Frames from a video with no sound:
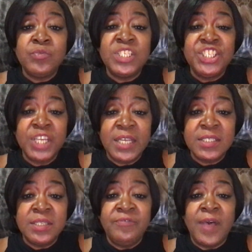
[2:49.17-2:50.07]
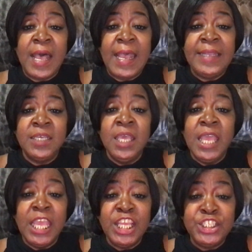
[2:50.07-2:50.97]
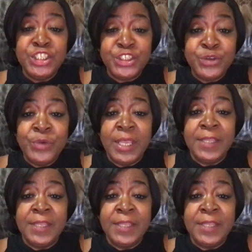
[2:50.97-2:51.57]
were justified in shooting,